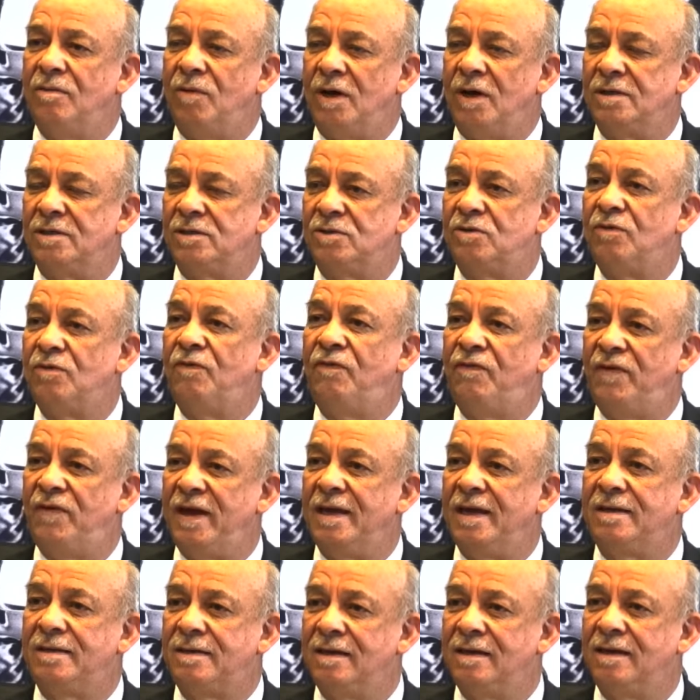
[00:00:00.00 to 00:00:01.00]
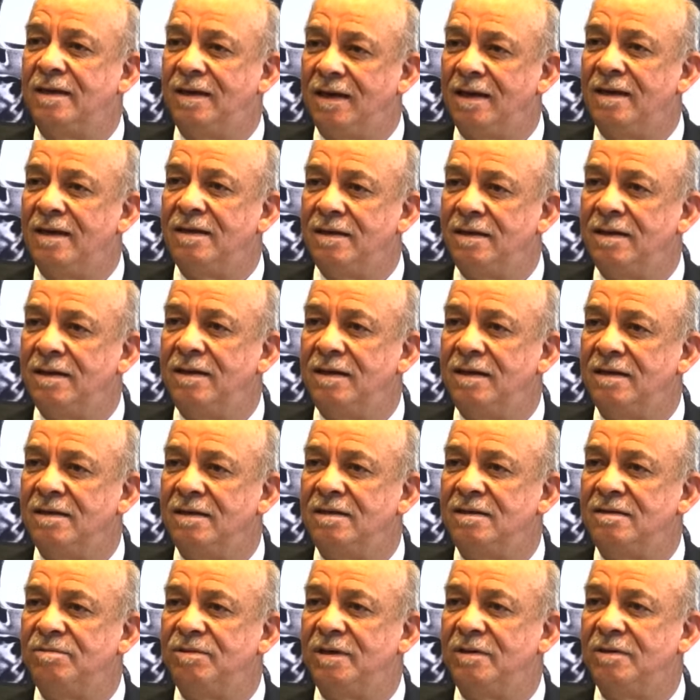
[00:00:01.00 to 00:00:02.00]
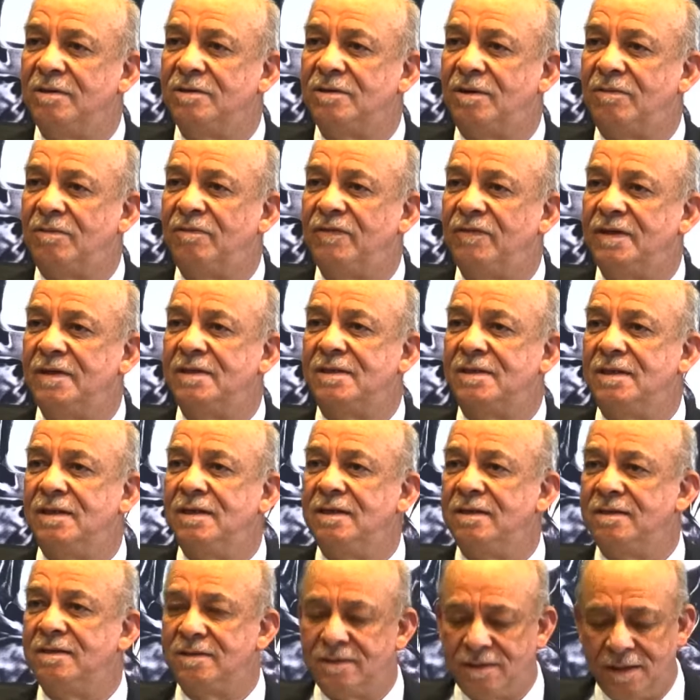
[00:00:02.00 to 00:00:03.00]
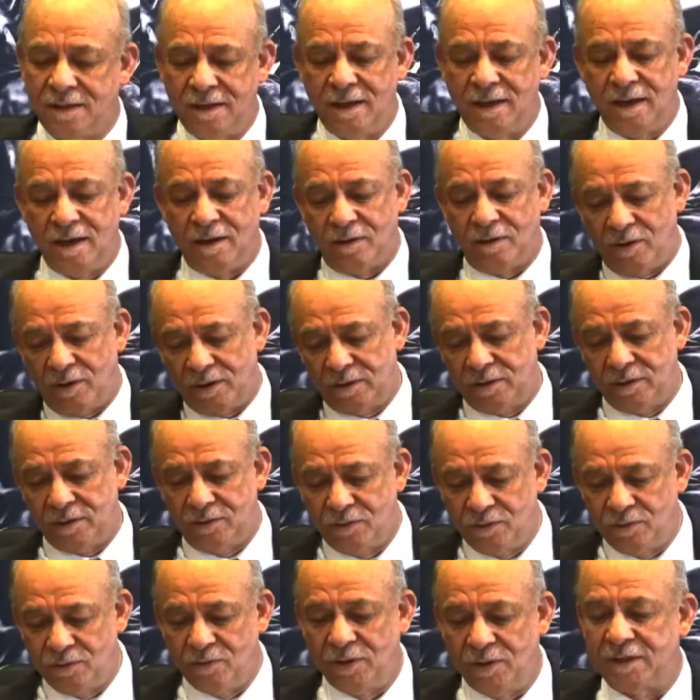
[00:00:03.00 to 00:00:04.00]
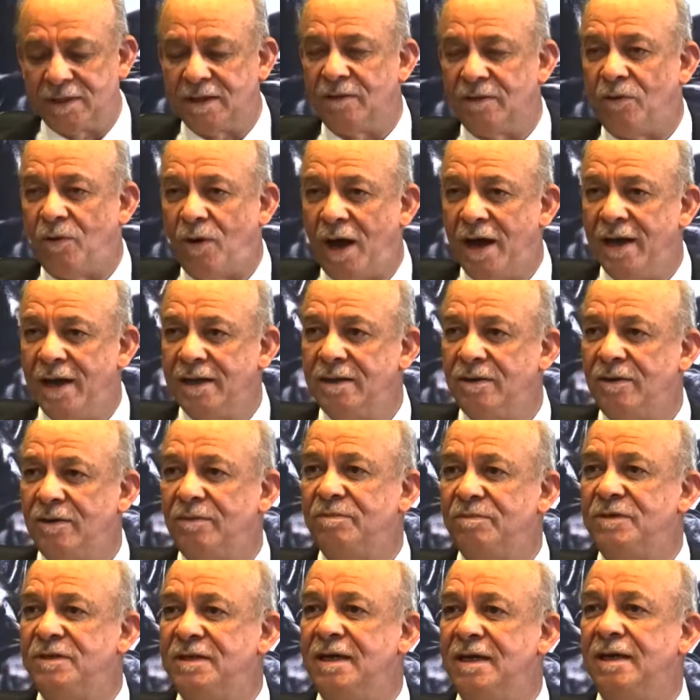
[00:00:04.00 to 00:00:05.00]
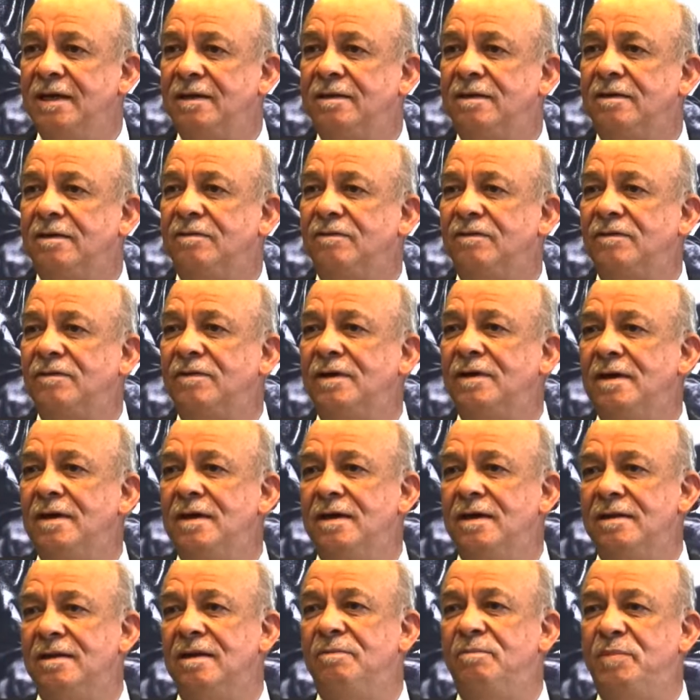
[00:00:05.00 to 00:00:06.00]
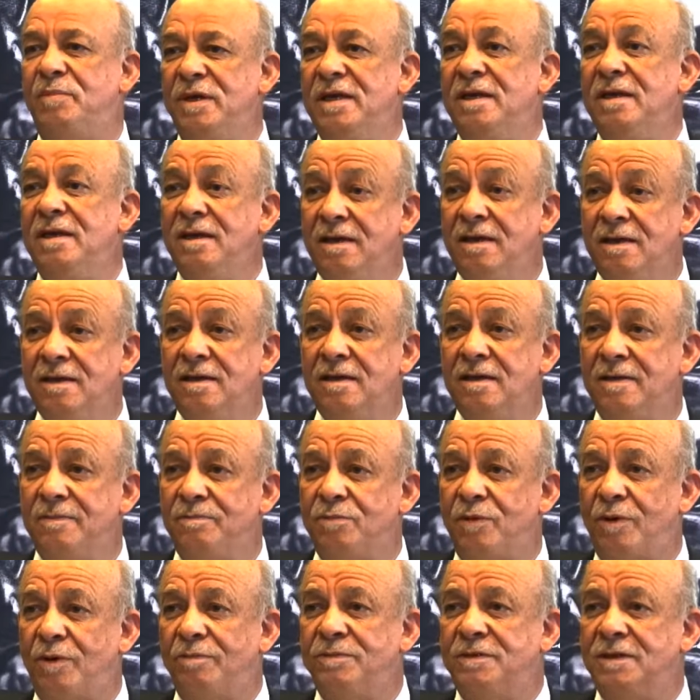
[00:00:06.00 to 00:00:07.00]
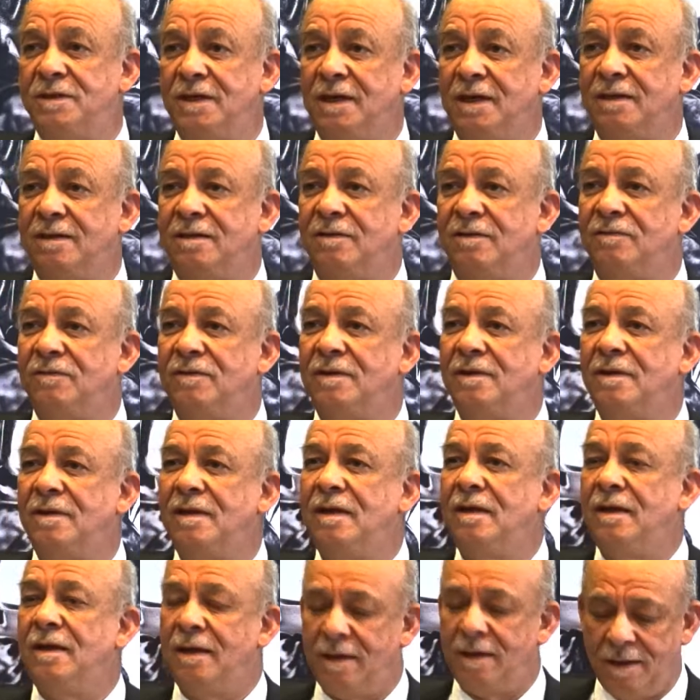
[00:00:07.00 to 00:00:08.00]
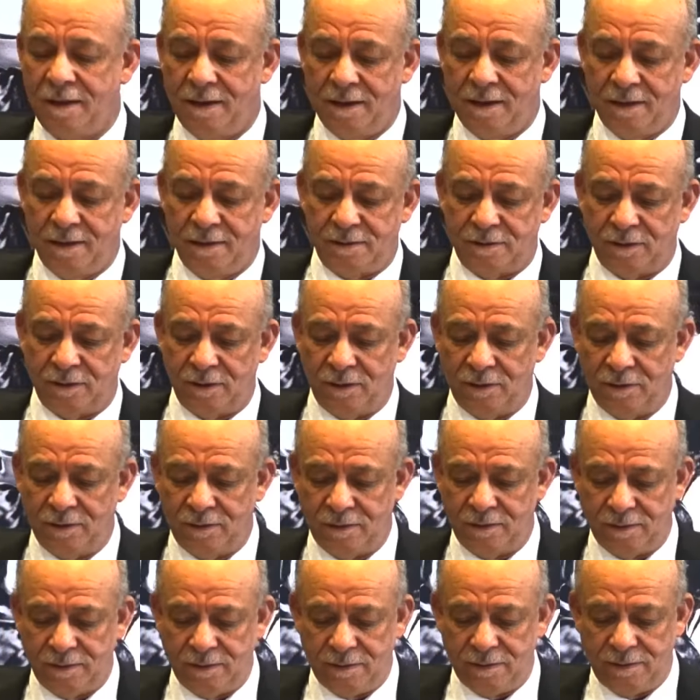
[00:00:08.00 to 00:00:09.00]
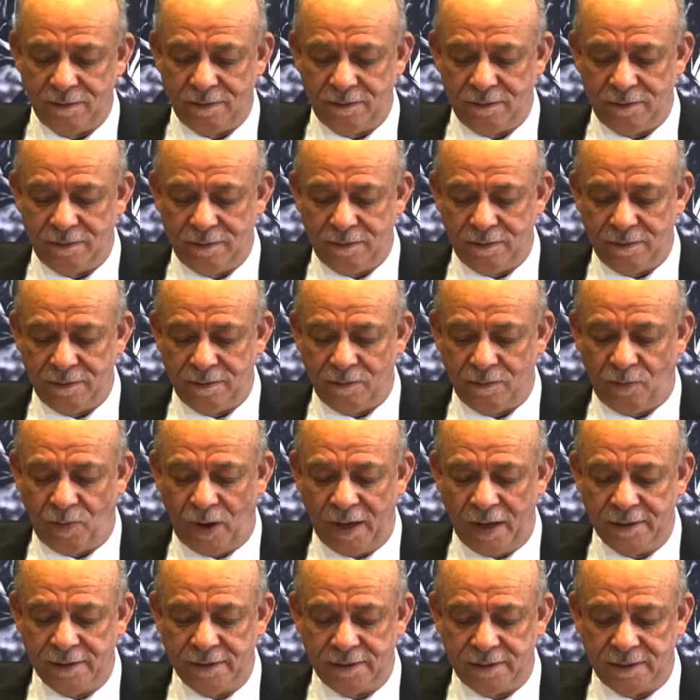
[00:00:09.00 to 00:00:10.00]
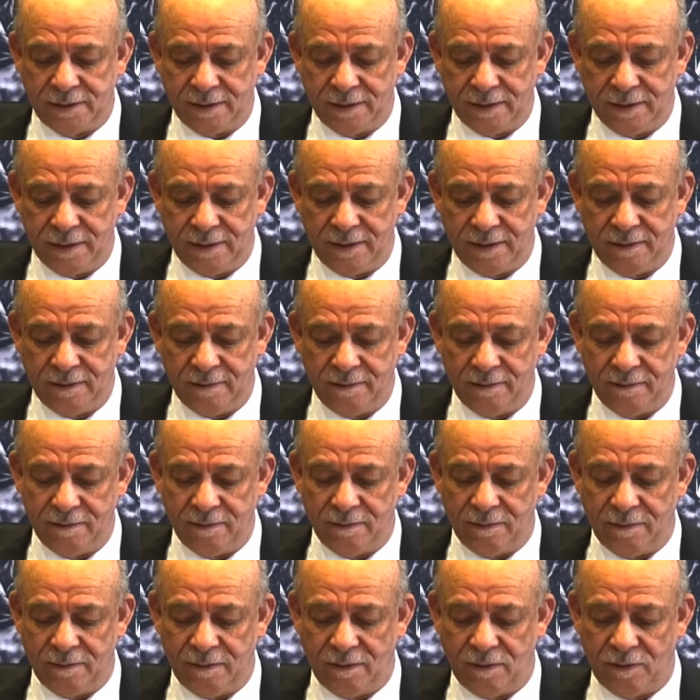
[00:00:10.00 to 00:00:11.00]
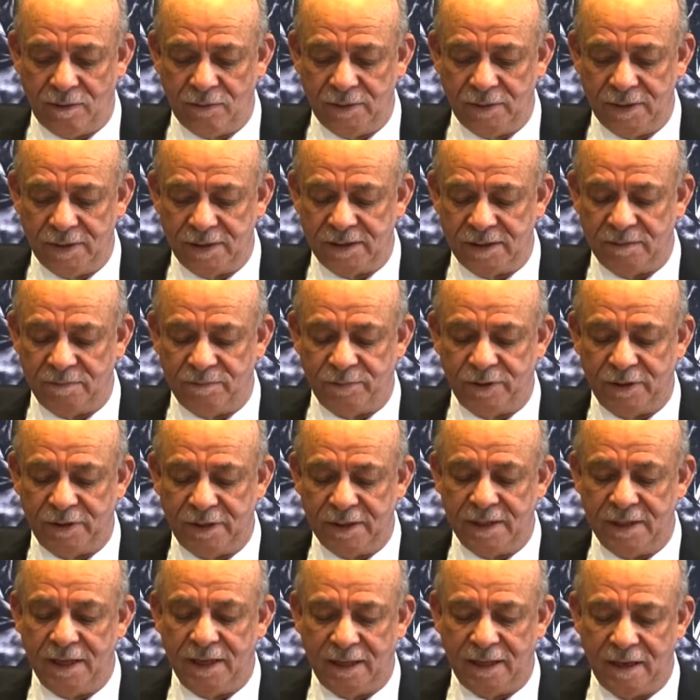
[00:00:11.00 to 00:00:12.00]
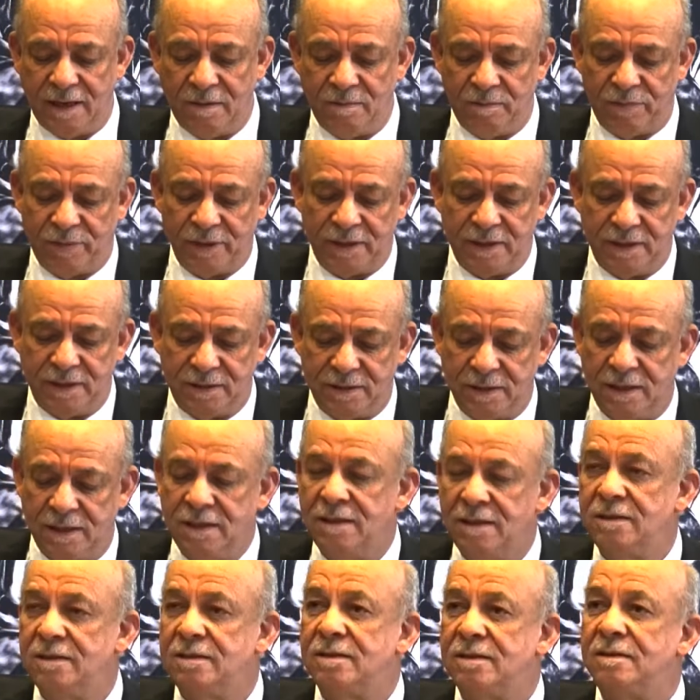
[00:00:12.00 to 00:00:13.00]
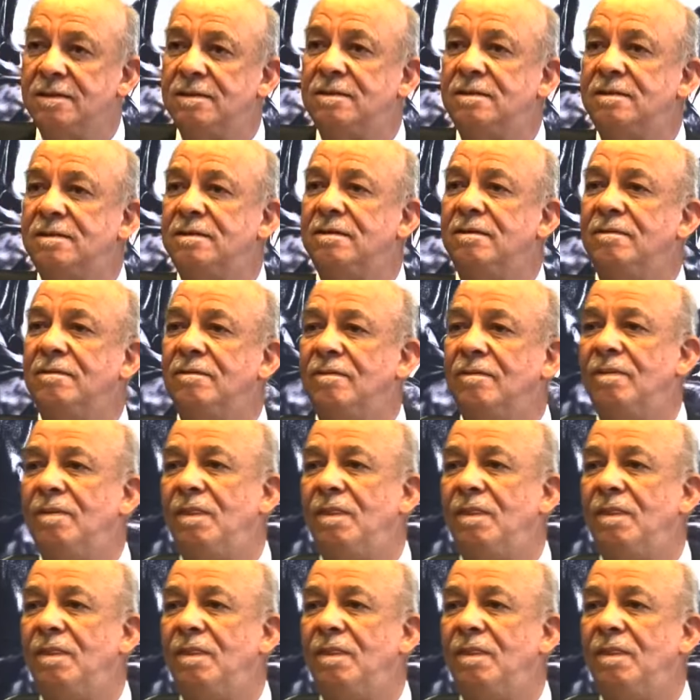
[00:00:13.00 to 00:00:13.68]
was to vet the candidates, because obviously it's got to do with a wider objective, the BEE objective. So once the ownership within a company changes,